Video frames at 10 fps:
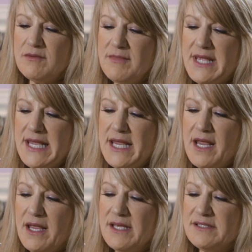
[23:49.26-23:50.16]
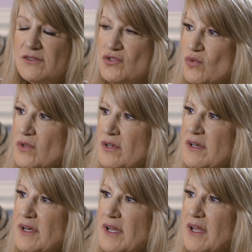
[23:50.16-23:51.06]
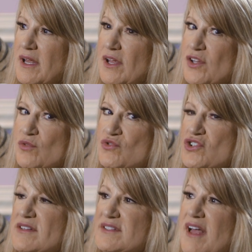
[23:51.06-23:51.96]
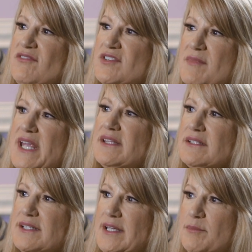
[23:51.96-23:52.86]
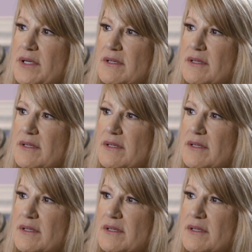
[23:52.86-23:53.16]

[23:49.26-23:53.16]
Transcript: to me, he said, Jordan, you just have to make the leap,